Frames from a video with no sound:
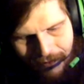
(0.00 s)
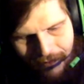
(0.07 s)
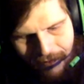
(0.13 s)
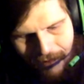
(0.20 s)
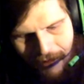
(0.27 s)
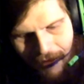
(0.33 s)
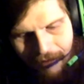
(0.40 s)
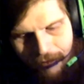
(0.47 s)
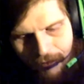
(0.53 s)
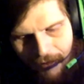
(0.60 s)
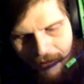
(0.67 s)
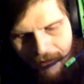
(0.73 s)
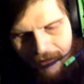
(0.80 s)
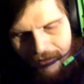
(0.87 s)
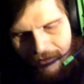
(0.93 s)
Have
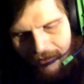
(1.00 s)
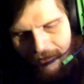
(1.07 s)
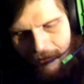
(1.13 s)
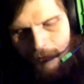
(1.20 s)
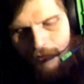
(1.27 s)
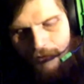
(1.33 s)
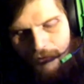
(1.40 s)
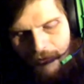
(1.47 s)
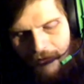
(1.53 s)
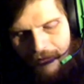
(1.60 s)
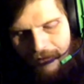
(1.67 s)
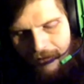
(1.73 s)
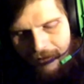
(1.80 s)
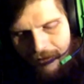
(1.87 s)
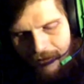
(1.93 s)
fun. It was
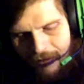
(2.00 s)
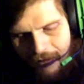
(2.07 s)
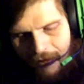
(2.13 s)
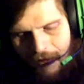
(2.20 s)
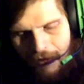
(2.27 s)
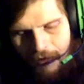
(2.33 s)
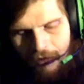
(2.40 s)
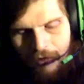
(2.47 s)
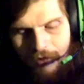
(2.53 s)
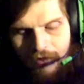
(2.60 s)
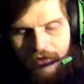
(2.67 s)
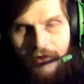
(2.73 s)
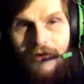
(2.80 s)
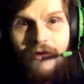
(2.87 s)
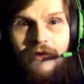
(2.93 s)
fun. Chris
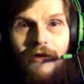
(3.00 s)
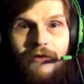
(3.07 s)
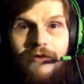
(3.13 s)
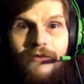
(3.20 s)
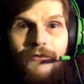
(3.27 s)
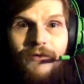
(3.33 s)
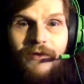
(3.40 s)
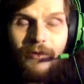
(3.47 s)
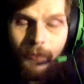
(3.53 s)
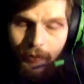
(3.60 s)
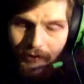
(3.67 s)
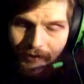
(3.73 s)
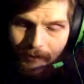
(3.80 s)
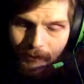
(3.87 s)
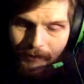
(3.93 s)
Jericho defeated
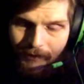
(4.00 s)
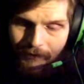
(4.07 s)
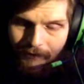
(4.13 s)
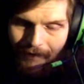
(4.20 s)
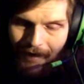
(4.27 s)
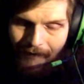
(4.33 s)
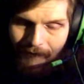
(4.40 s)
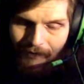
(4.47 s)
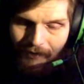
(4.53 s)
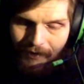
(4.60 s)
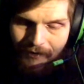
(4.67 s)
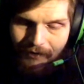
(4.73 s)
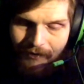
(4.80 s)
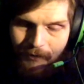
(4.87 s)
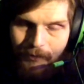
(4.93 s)
Pretty Peter
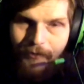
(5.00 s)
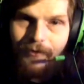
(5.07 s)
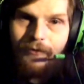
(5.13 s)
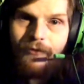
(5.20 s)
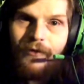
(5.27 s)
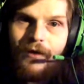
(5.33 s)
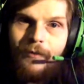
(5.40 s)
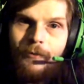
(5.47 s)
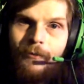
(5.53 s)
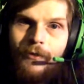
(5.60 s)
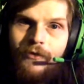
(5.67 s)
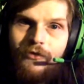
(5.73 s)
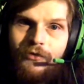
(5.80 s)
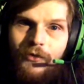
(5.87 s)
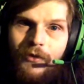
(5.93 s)
Avalon in a pretty fun
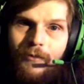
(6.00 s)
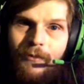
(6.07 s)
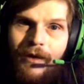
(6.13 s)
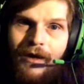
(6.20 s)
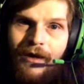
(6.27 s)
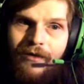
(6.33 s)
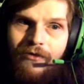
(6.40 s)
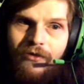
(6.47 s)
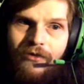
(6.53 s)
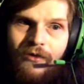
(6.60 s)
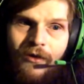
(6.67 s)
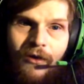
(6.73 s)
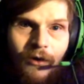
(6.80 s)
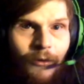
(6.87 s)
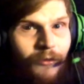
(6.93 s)
but short match.
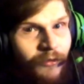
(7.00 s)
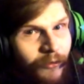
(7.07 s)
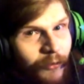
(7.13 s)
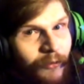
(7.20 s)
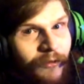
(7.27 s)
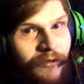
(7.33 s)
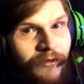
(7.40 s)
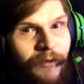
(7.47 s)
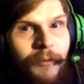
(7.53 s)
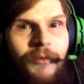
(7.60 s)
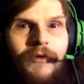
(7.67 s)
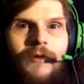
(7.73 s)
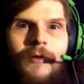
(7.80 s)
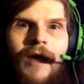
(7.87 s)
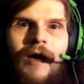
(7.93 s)
It was cool to see
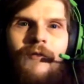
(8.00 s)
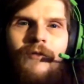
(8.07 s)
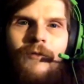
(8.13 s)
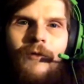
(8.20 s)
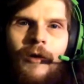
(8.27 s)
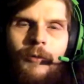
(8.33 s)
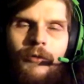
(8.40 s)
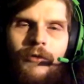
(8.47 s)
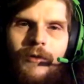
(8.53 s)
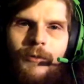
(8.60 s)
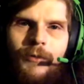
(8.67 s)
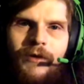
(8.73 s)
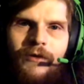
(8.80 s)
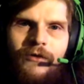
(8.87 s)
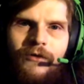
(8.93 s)
Pretty
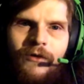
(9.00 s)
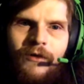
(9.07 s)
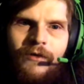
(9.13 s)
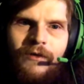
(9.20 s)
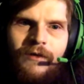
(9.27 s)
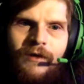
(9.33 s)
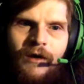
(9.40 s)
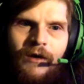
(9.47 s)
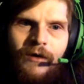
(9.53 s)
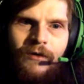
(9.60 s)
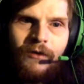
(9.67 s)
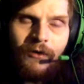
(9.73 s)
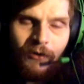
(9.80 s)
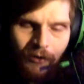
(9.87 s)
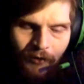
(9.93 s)
Peter on the
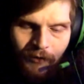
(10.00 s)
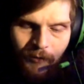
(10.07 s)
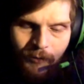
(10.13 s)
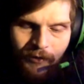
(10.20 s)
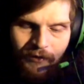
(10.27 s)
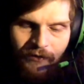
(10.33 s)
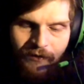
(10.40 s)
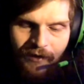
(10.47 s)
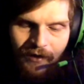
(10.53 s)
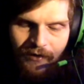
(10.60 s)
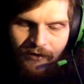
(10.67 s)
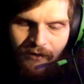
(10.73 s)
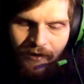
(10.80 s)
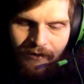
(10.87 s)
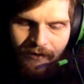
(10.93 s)
big stage
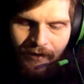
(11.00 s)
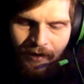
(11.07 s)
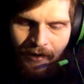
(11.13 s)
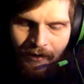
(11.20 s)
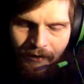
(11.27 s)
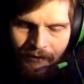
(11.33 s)
like that.